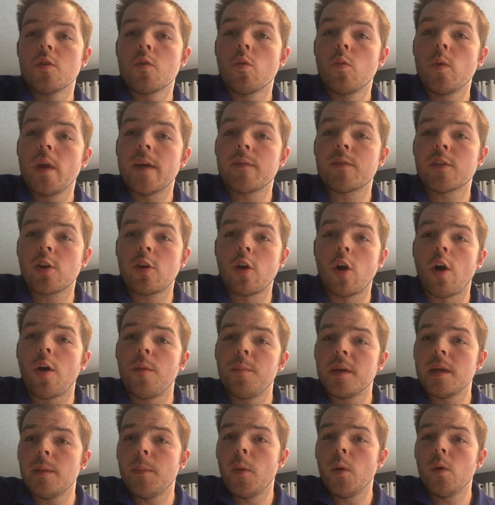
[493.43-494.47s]
We have to call
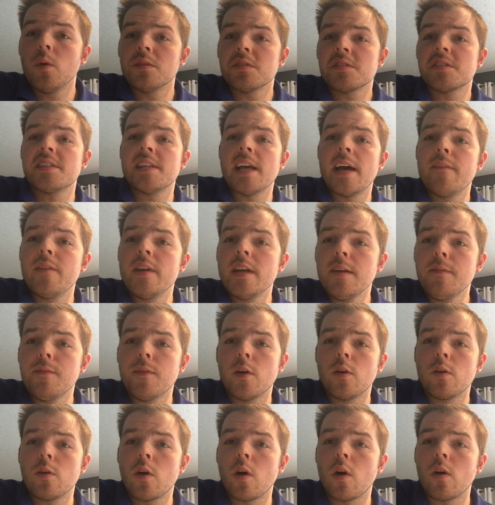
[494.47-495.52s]
people, 70
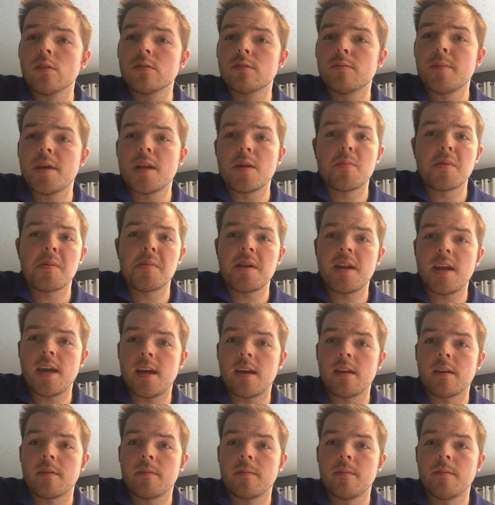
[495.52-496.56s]
phone calls a minimum a
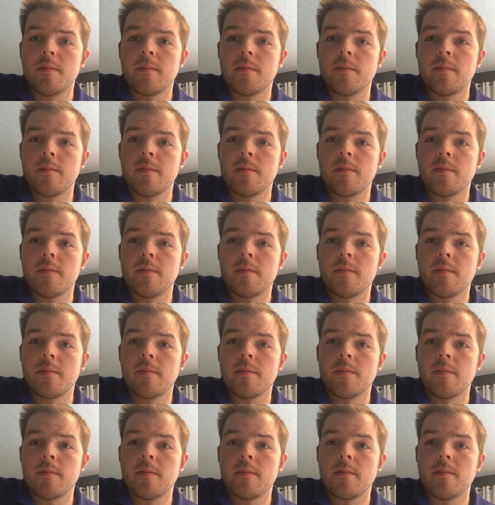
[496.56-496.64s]
day.